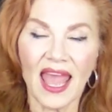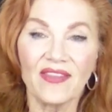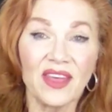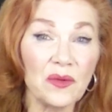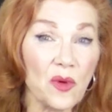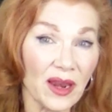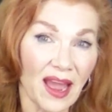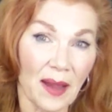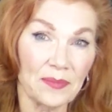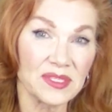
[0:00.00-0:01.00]
And then what
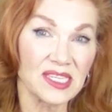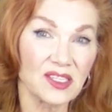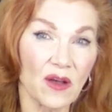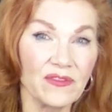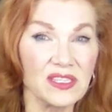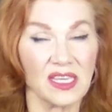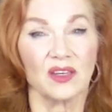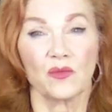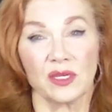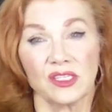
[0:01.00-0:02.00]
happens is all of a
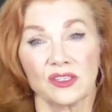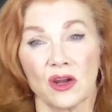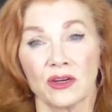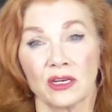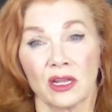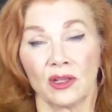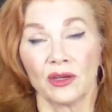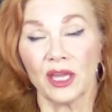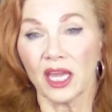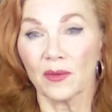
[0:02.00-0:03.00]
sudden we start
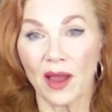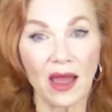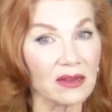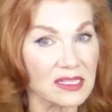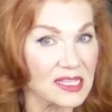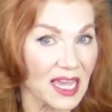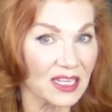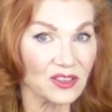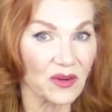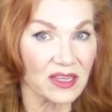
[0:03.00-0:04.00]
looking around and
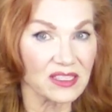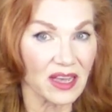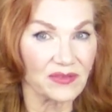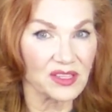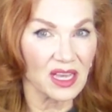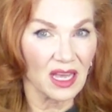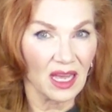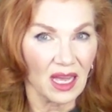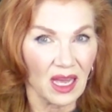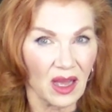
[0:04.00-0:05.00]
saying to ourselves,
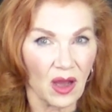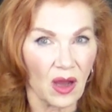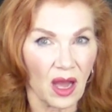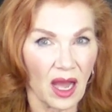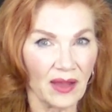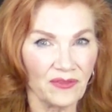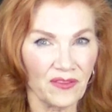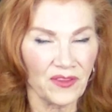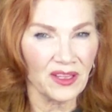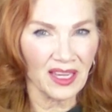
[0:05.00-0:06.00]
I
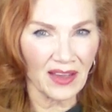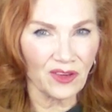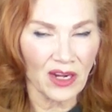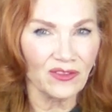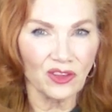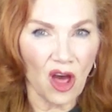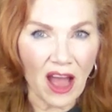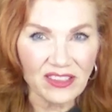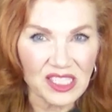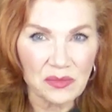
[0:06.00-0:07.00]
feel like I've kind of
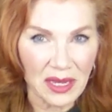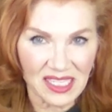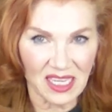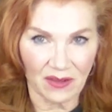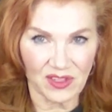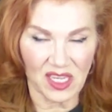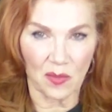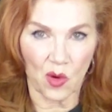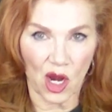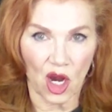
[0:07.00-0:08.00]
lost myself
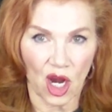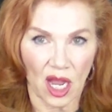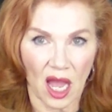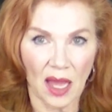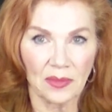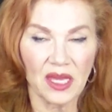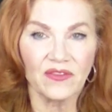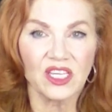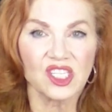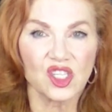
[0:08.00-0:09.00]
somewhere. I'm
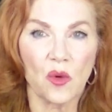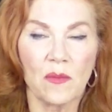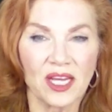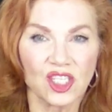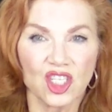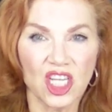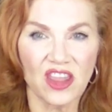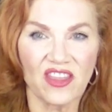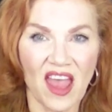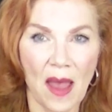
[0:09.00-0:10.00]
giving so much
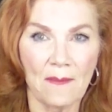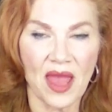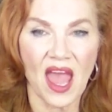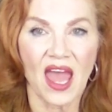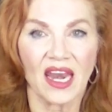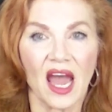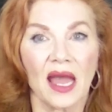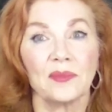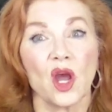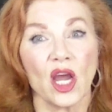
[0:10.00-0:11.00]
to them and
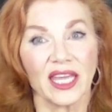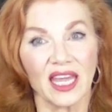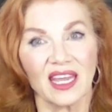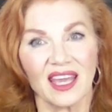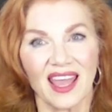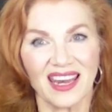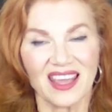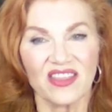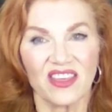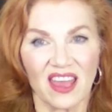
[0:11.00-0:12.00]
I'm not getting
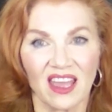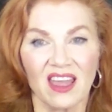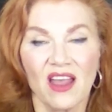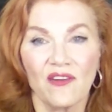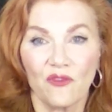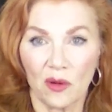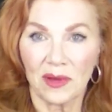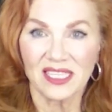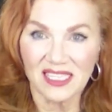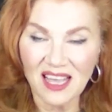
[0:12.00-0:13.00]
anything for
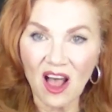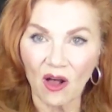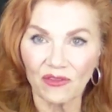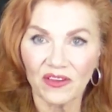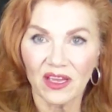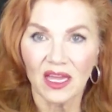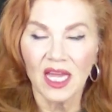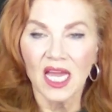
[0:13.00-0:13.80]
myself.